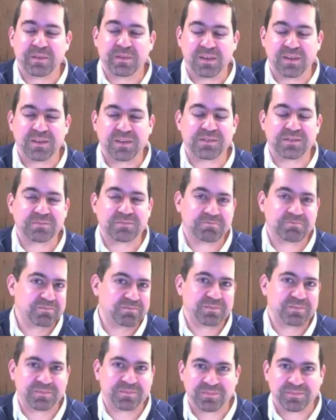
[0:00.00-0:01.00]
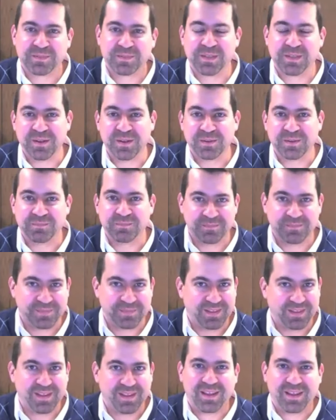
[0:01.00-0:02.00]
is, you know,
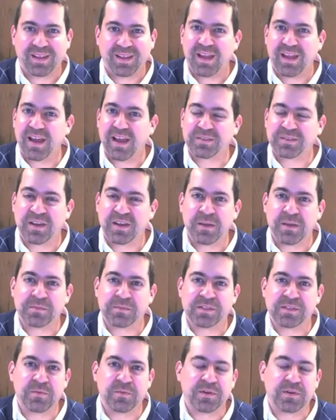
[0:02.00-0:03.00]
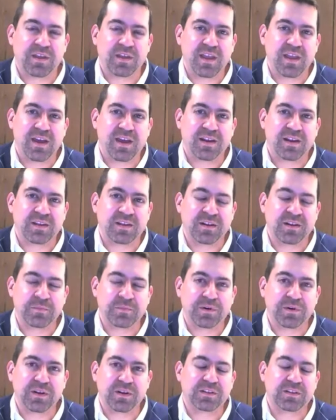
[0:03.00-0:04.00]
at times somewhat chaotic and
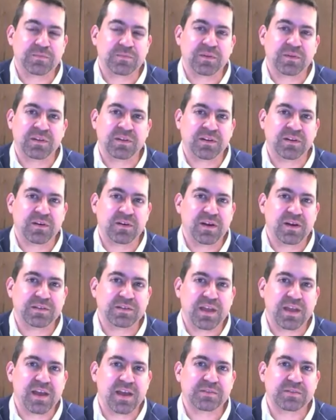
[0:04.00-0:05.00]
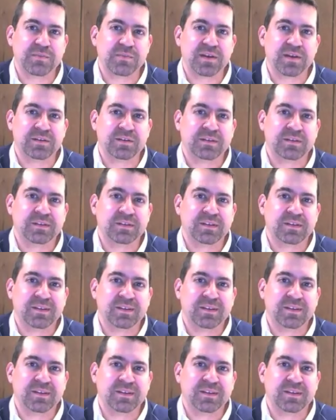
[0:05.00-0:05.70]
unpredictable, and it always has been.